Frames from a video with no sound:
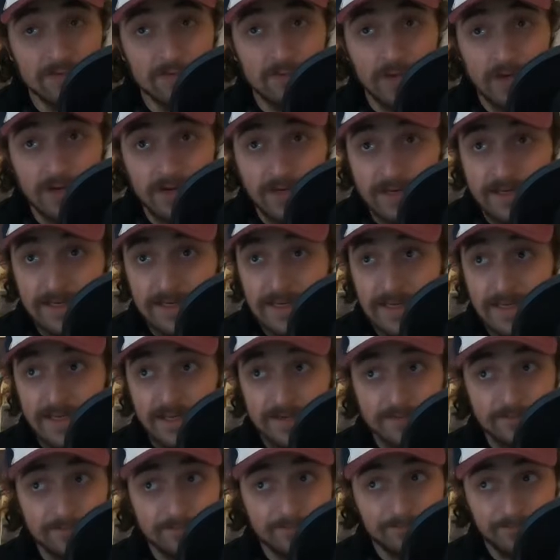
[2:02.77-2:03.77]
wearing like
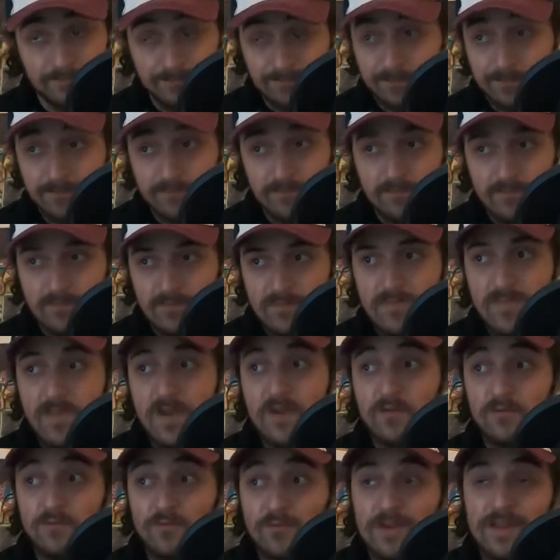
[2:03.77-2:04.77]

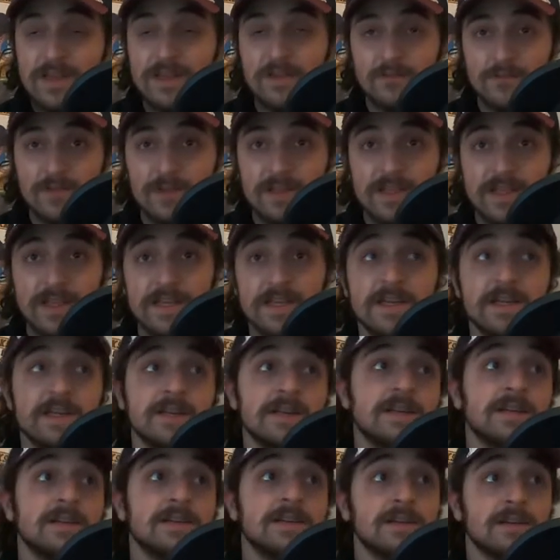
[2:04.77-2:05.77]
really, really
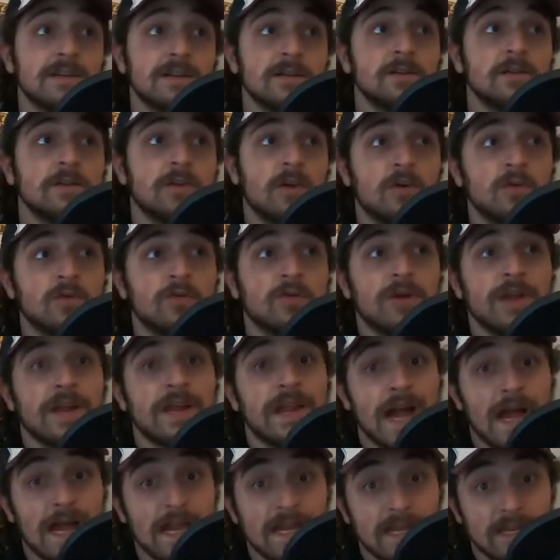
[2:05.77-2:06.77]
low grade
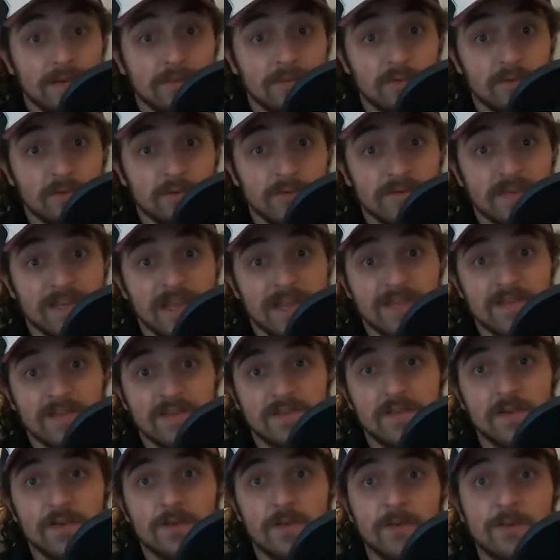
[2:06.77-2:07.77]
hiking boots. And
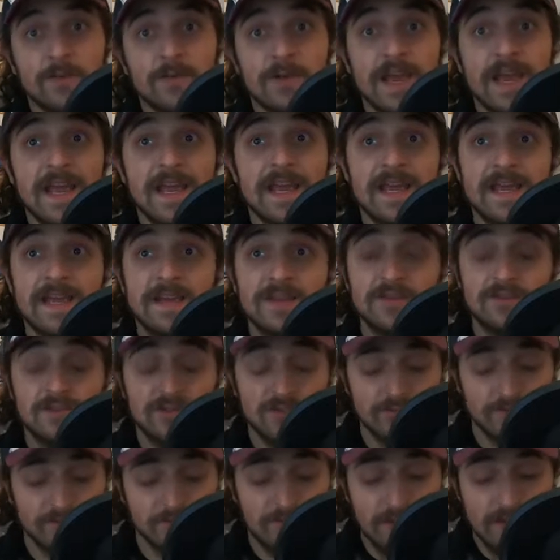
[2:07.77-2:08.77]
so his
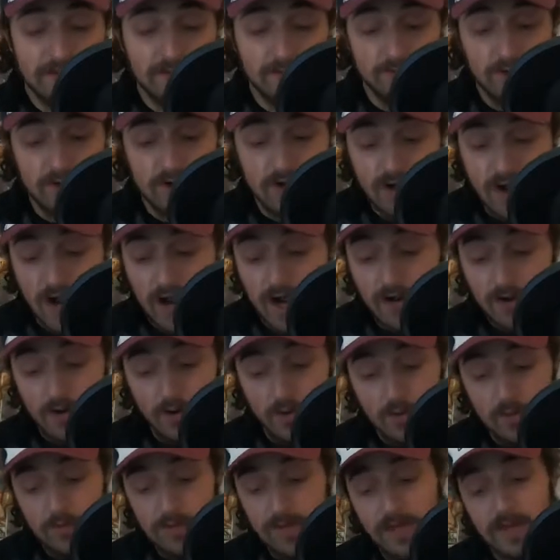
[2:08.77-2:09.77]
feet were not
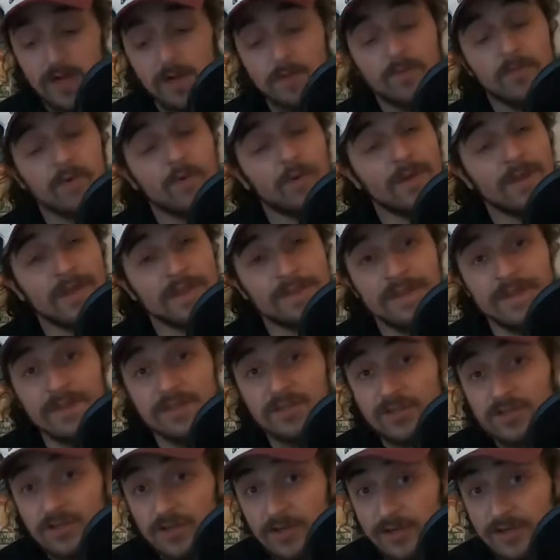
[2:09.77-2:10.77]
holding up the way that they
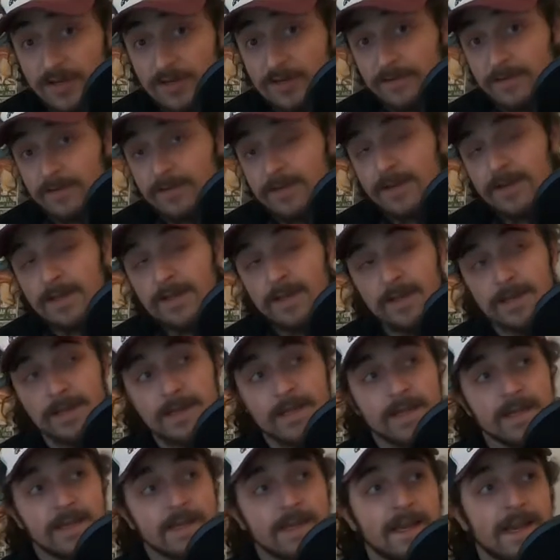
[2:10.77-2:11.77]
should.
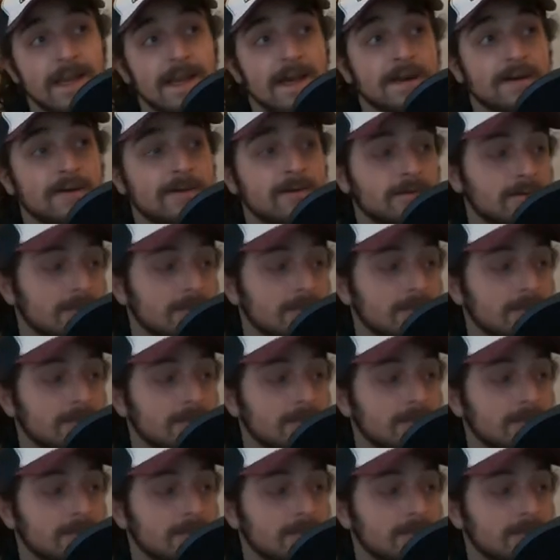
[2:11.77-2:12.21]
Now,